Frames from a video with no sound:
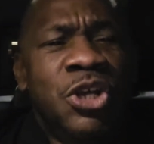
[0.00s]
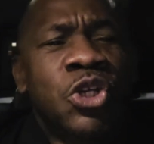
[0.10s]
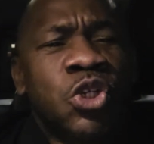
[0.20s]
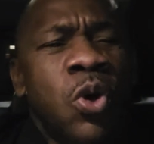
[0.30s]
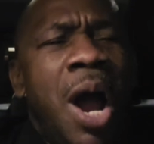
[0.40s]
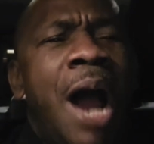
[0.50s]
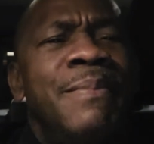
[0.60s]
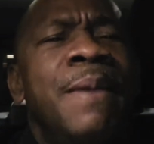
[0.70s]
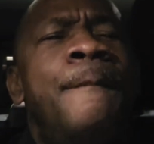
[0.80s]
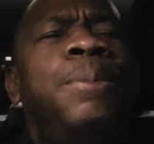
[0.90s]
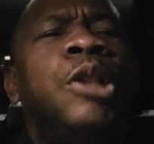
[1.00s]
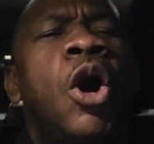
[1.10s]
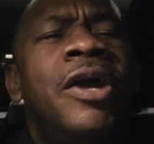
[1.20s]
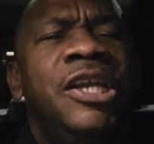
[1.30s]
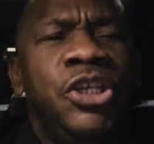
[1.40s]
So I'm
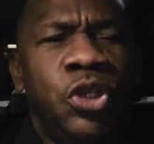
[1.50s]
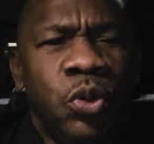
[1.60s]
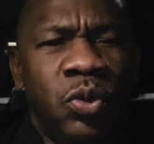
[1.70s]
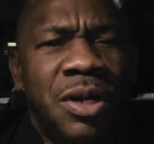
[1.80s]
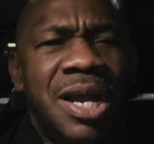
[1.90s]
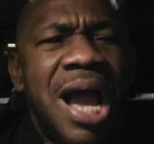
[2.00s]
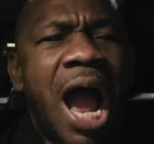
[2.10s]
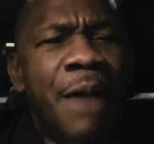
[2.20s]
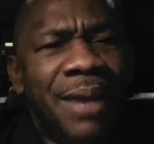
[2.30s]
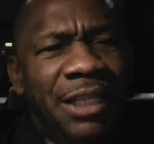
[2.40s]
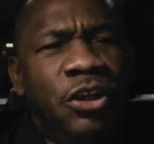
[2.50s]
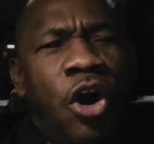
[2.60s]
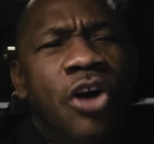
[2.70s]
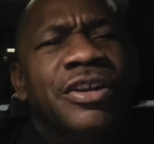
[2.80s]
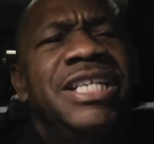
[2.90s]
imploring you, I'm
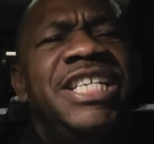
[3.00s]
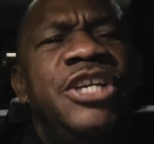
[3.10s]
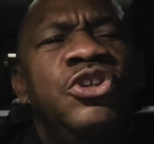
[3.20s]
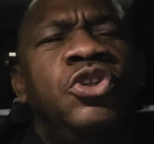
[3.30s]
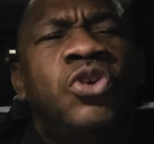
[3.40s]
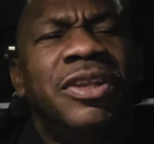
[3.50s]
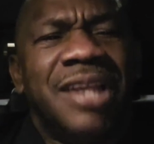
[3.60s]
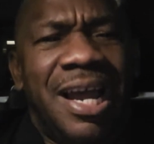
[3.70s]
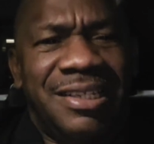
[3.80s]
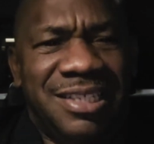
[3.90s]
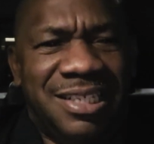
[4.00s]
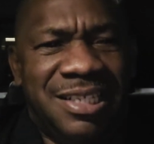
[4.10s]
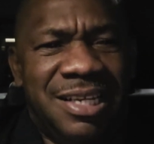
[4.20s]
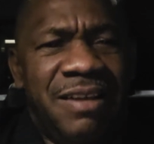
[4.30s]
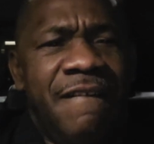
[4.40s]
encouraging you tonight
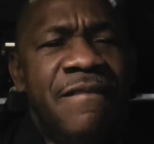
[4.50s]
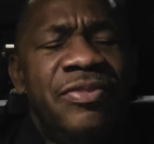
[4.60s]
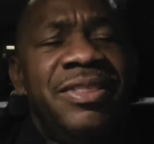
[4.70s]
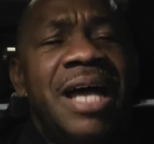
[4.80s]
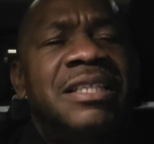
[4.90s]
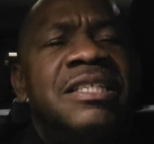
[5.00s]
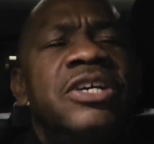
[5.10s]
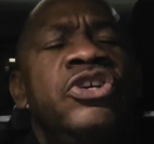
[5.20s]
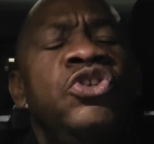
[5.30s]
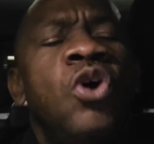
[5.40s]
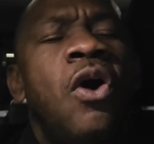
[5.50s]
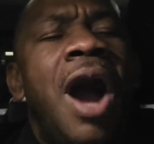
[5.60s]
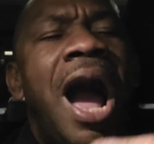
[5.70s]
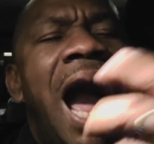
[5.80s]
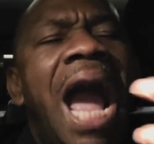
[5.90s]
that your
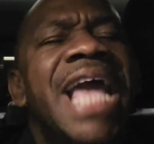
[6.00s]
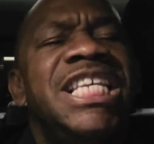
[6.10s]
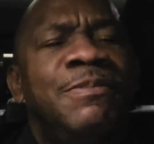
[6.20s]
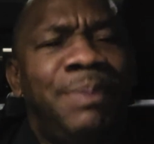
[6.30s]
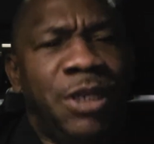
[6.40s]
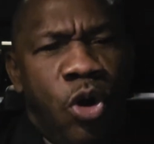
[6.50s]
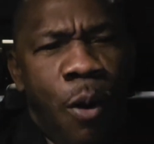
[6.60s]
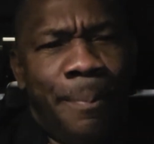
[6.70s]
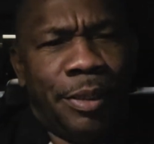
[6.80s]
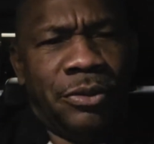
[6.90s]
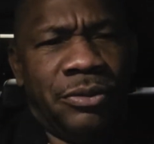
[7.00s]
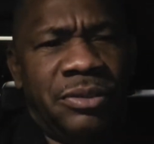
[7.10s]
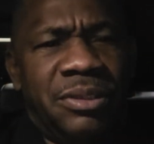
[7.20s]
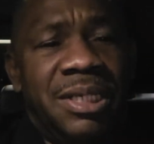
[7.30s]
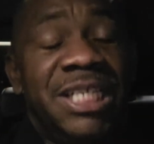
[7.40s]
eyes be
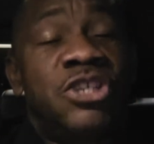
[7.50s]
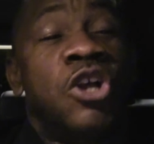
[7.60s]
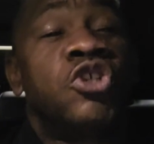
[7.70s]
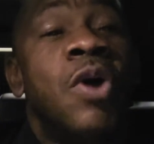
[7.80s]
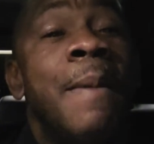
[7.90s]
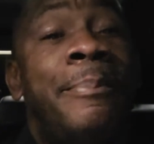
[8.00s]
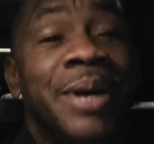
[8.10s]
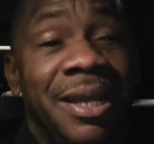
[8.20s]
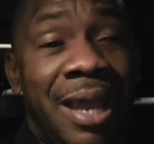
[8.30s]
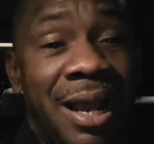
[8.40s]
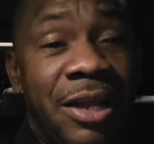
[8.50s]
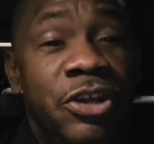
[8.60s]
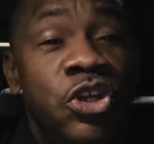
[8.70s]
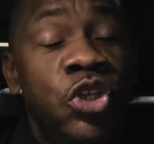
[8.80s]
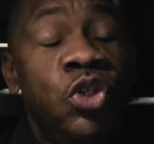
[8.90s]
opened. It's also a prayer.
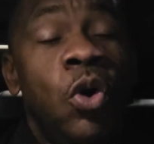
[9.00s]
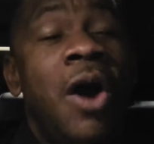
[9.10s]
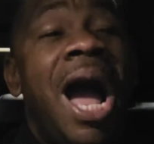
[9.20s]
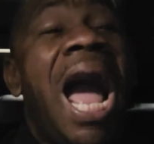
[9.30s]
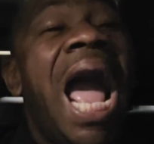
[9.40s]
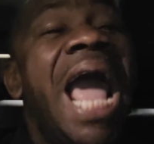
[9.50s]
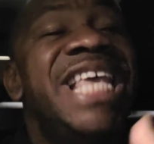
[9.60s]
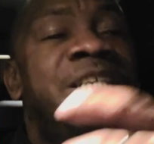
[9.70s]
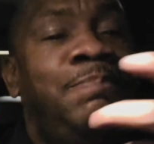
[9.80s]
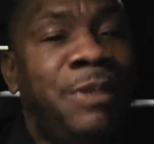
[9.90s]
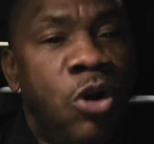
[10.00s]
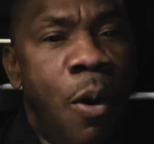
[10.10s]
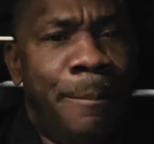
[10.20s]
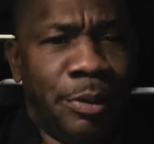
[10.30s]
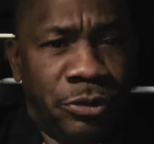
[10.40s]
Your eyes be
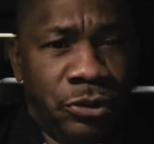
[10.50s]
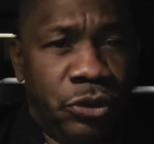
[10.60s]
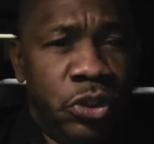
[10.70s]
opened